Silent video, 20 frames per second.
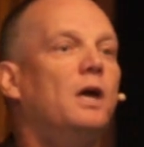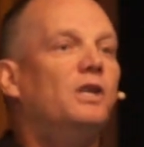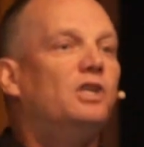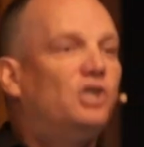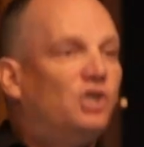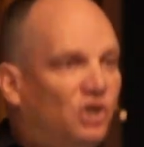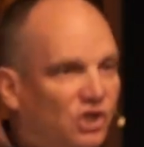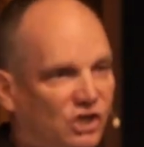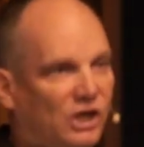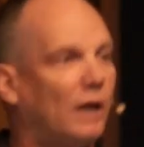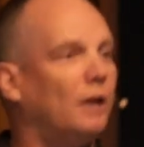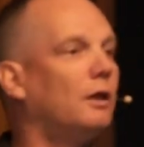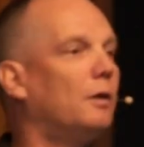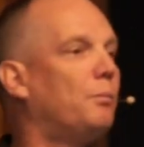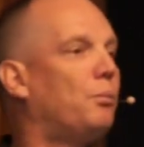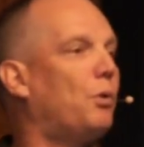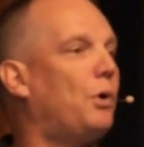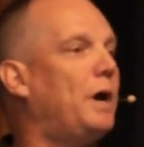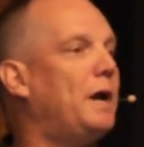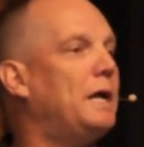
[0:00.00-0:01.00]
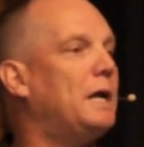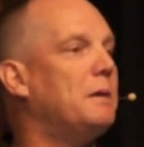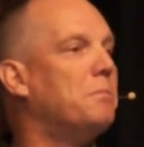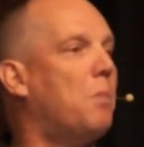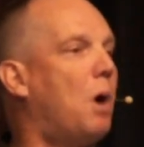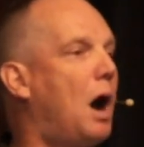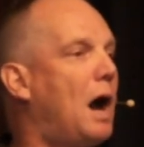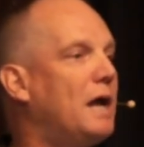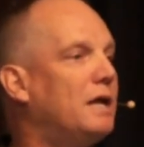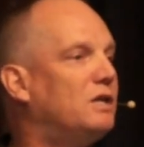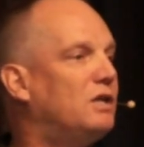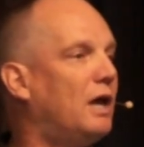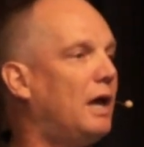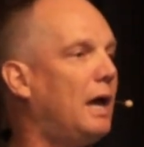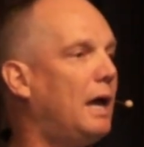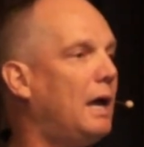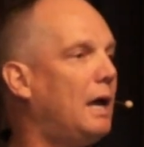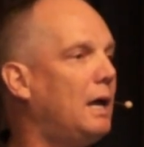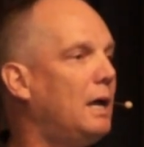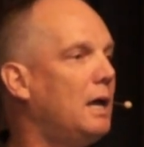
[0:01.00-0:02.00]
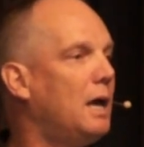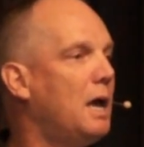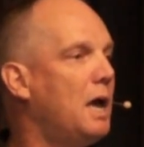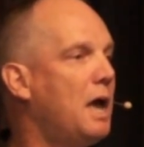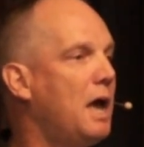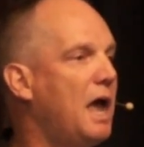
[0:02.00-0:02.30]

celebrating my day